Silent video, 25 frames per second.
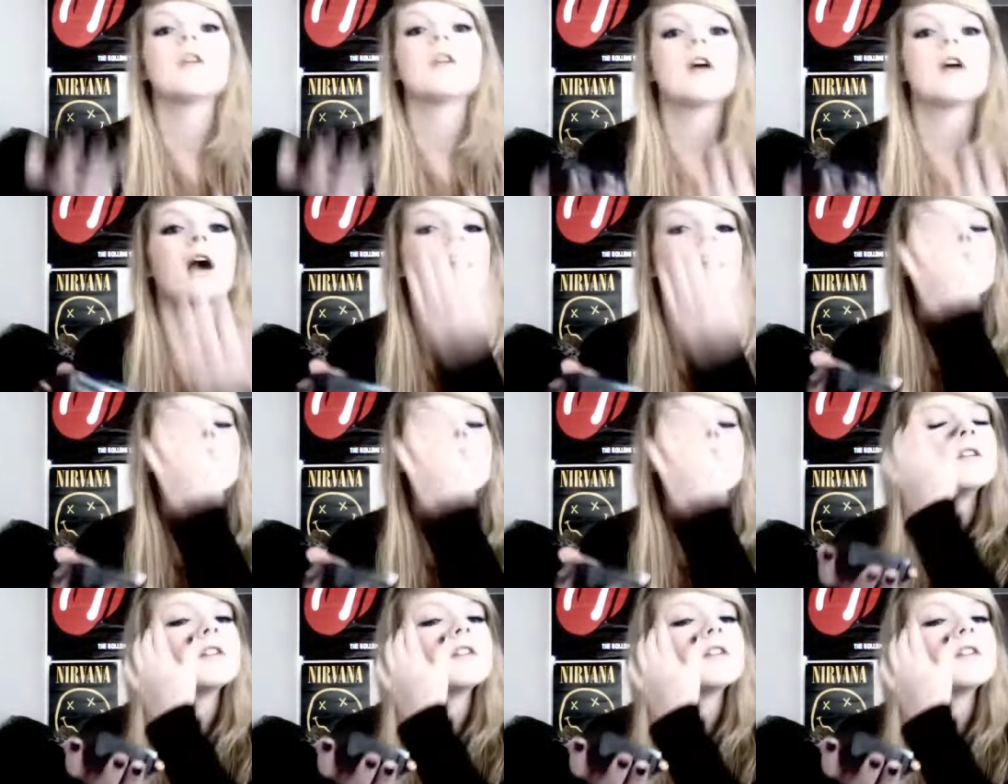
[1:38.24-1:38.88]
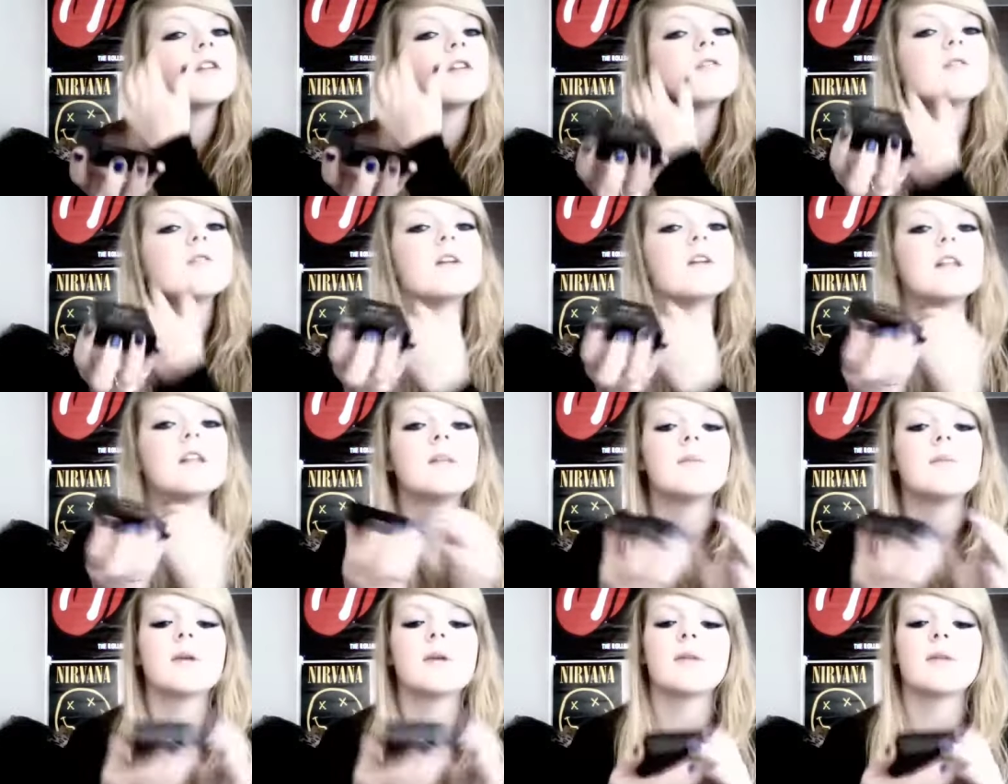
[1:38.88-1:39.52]
colours are
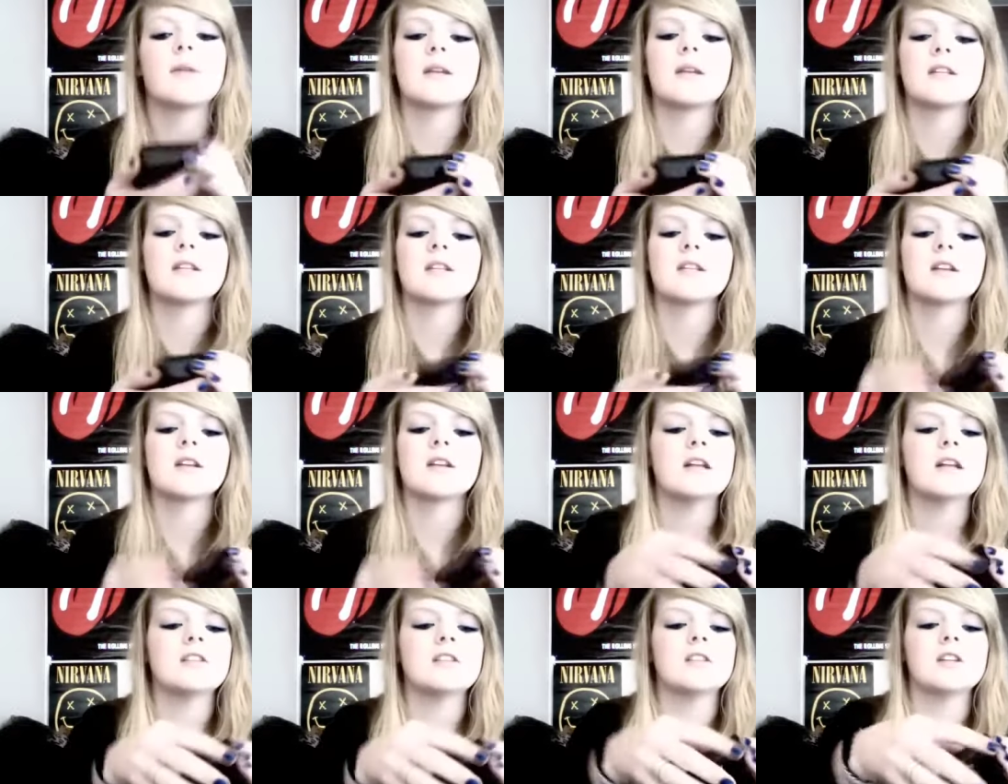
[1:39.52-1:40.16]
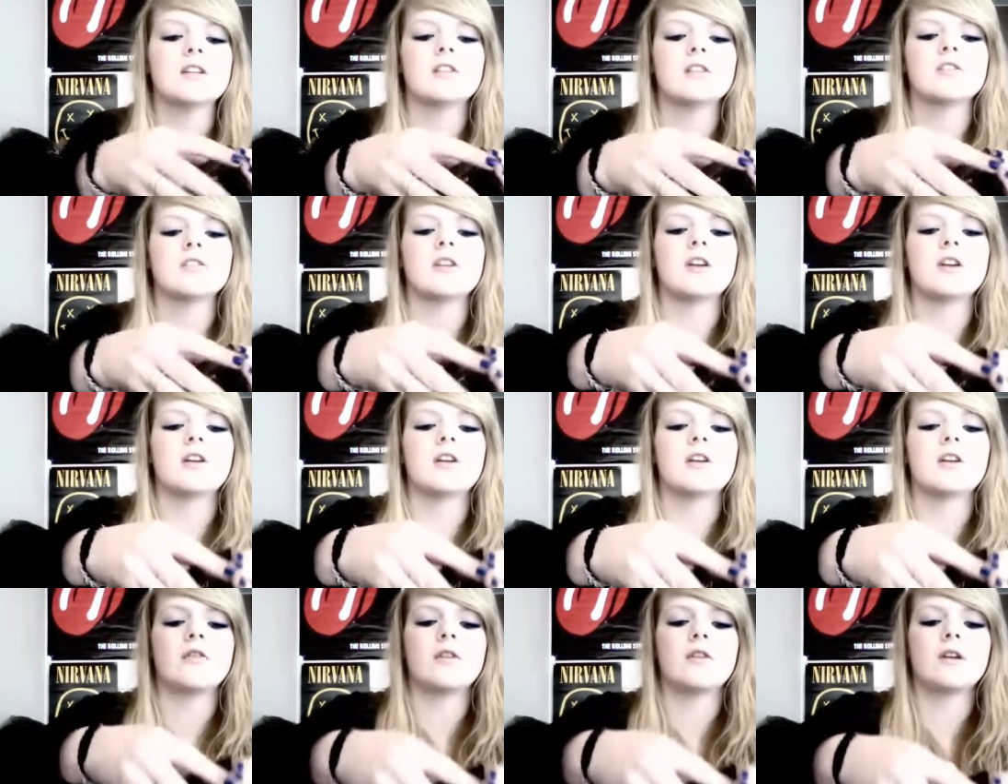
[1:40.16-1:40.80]
really pigmented. Actually, I'll show
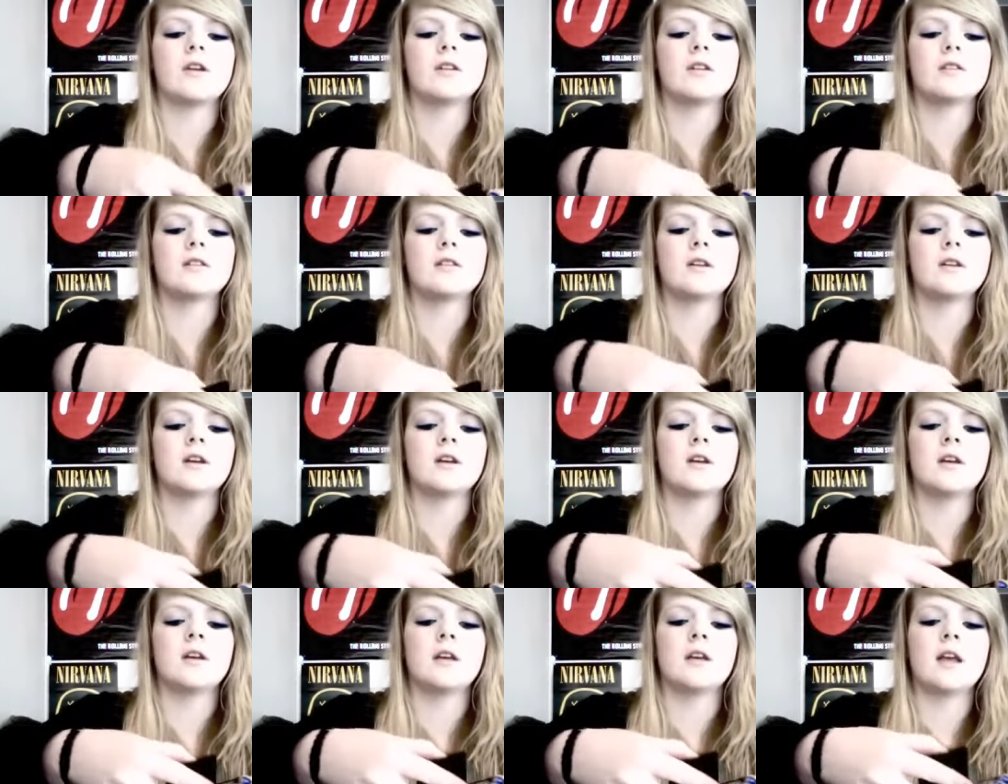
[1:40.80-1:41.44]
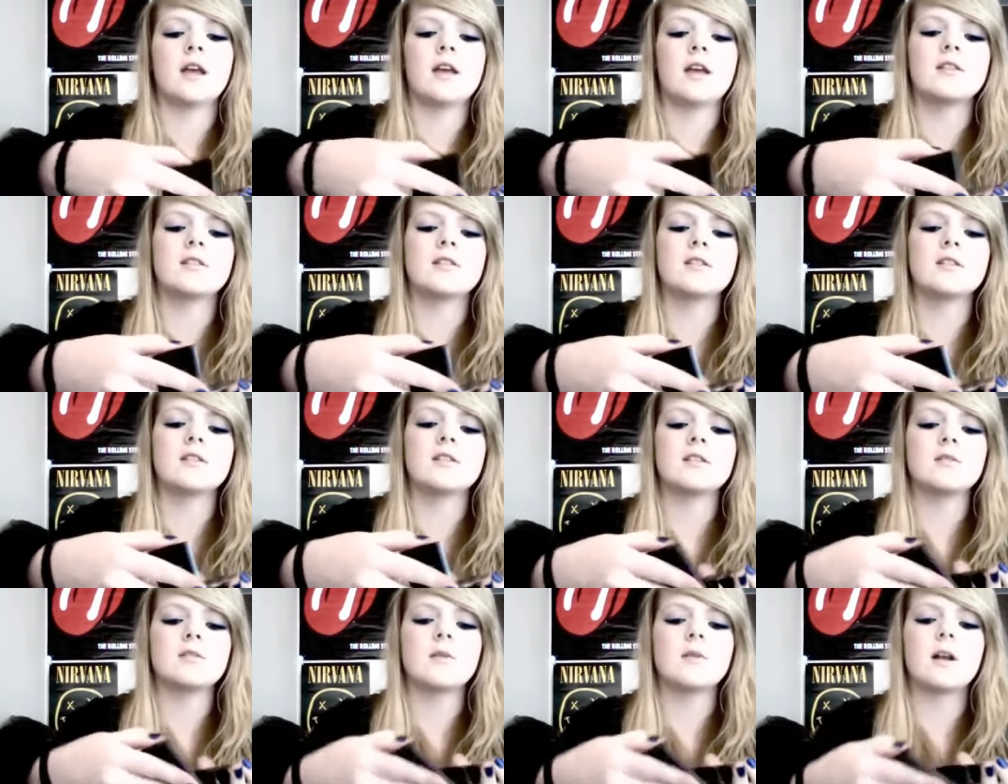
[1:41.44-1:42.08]
you first. Okay, so
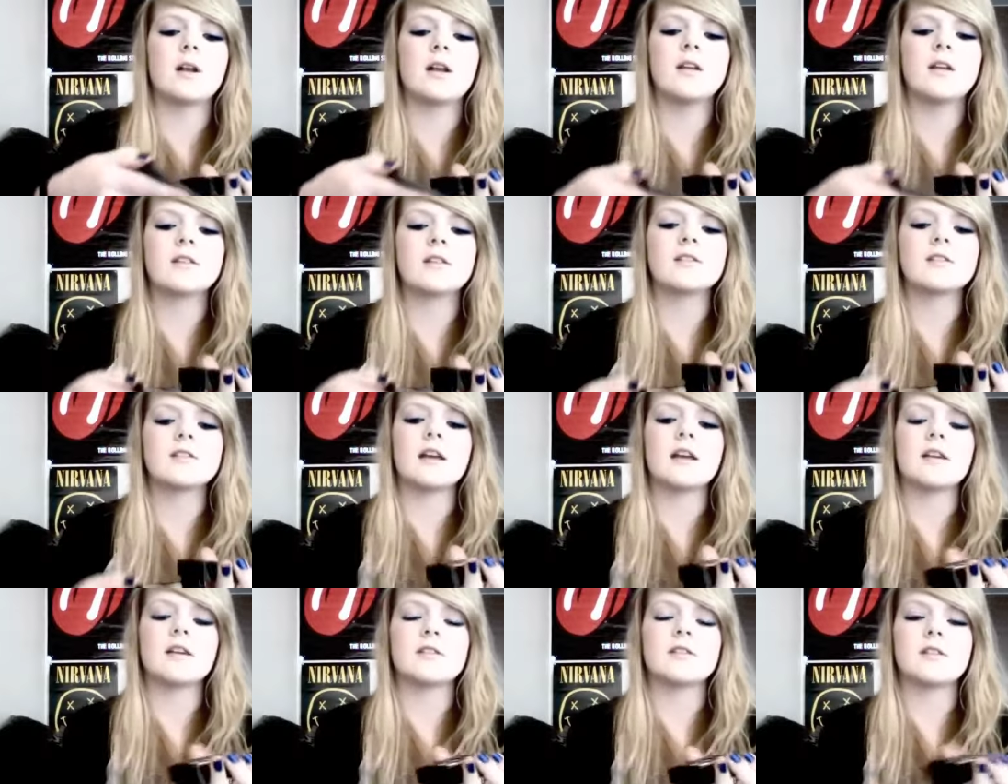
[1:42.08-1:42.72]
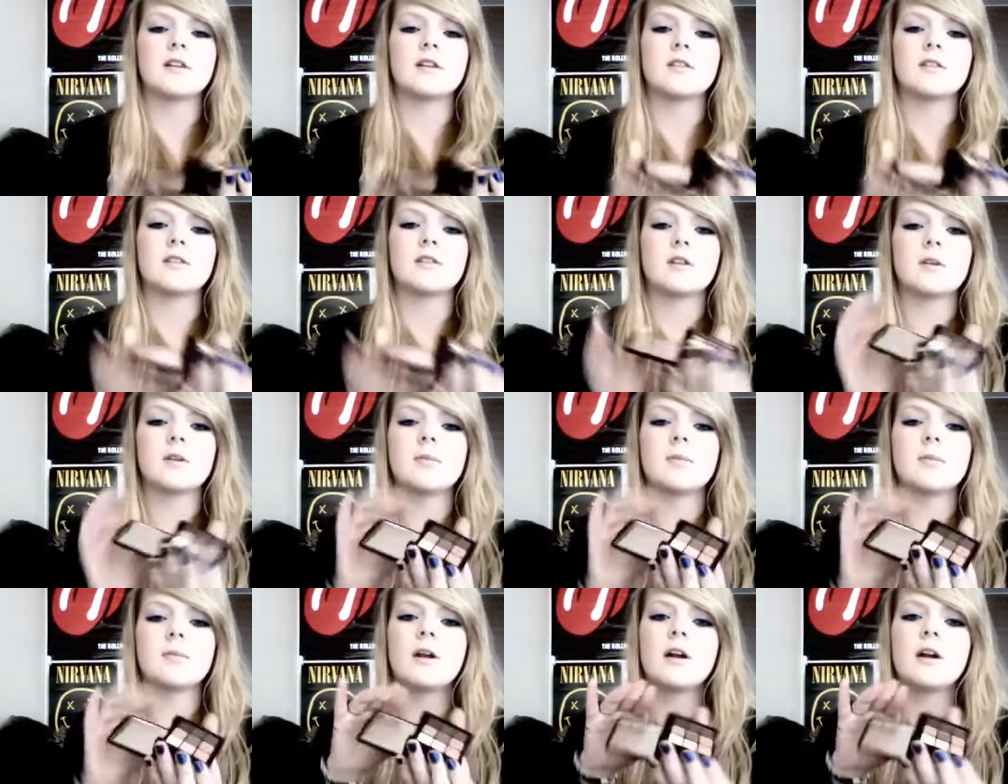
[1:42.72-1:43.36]
this is what it looks like. So it's
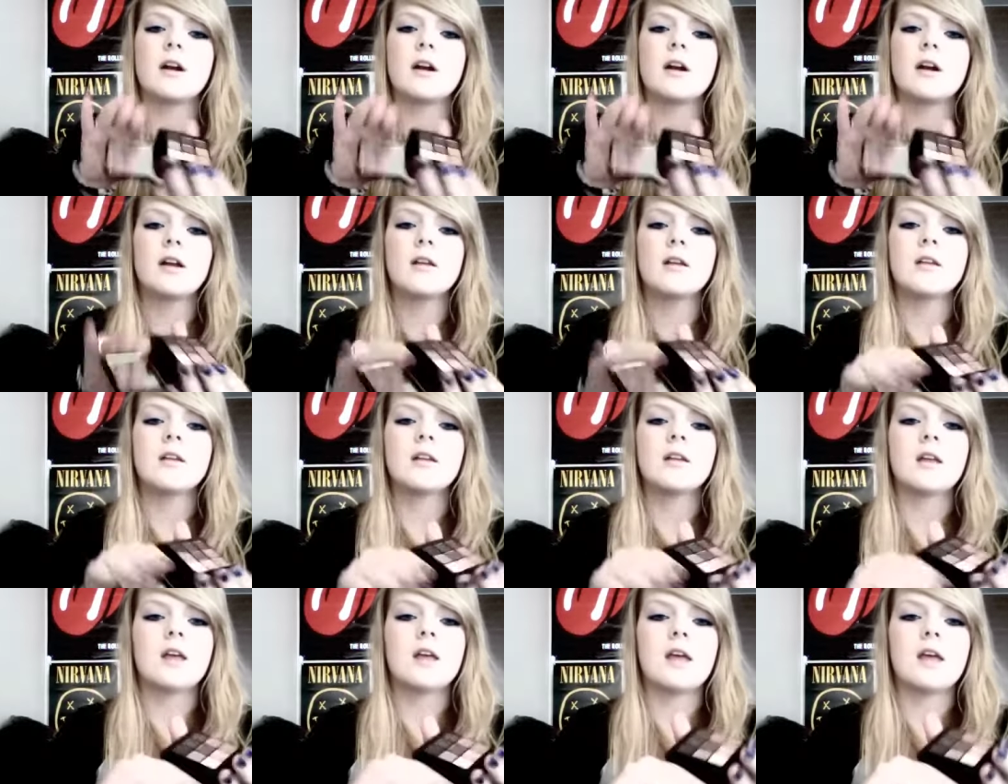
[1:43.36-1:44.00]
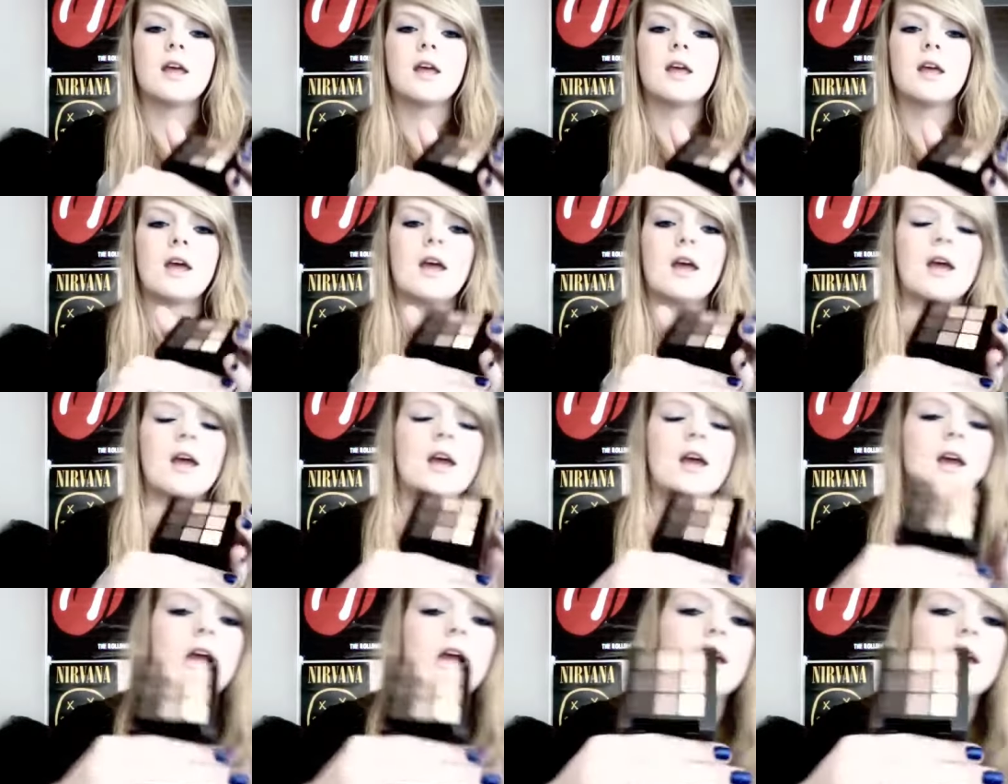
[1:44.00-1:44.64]
got a mirror
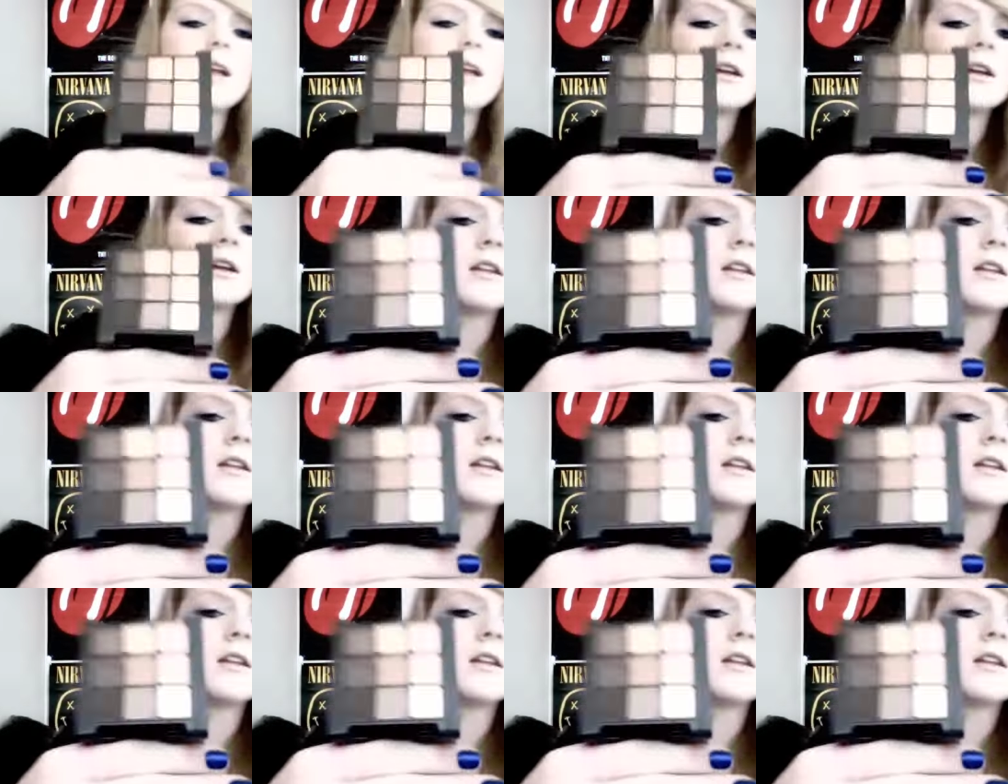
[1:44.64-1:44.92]
and